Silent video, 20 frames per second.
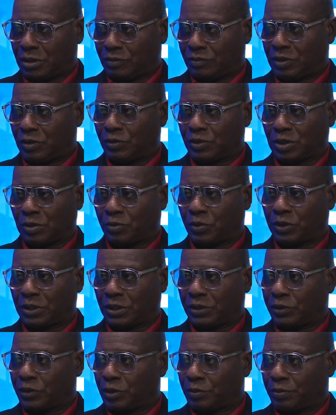they would support a
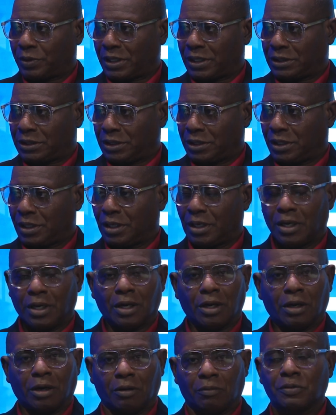third party.
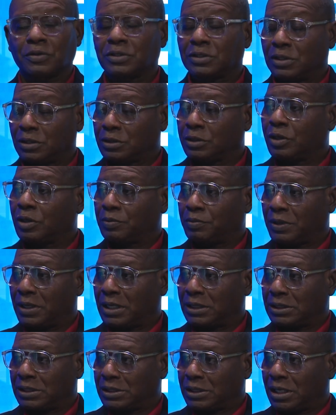Obviously, the third
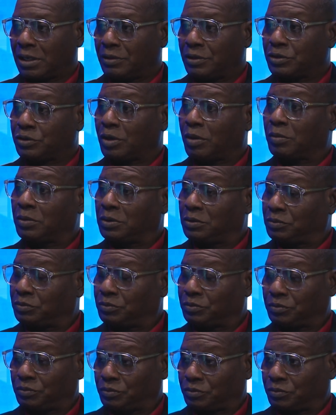parties are in trouble.
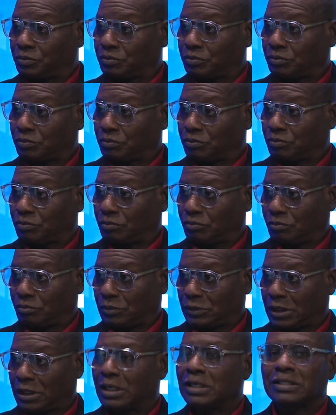
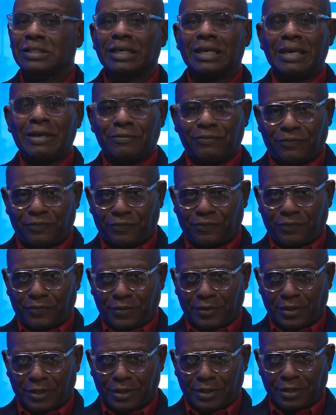Because if
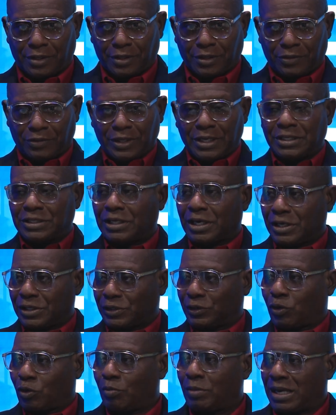things are
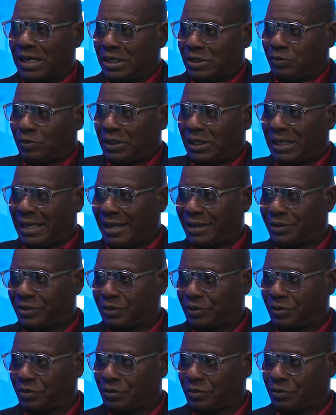so bad as we like
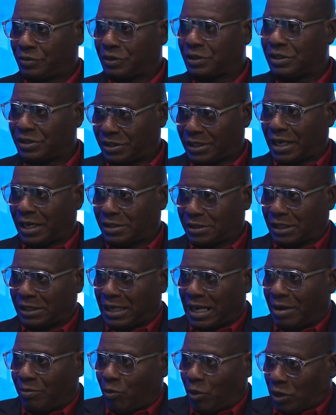to criticize, and
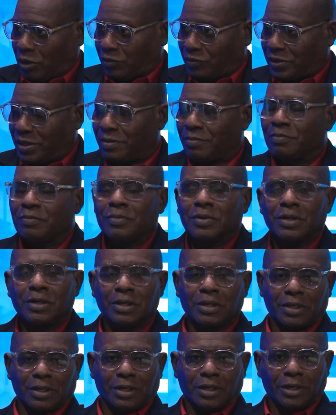I'm one of them,
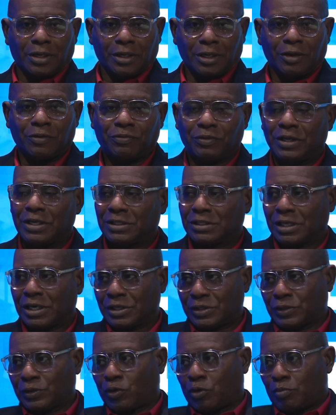if things
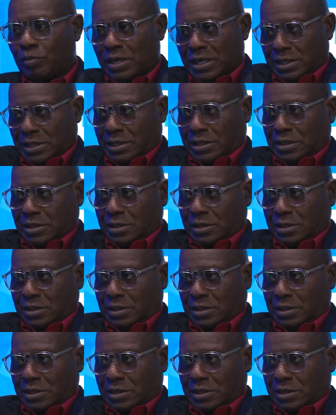are so bad,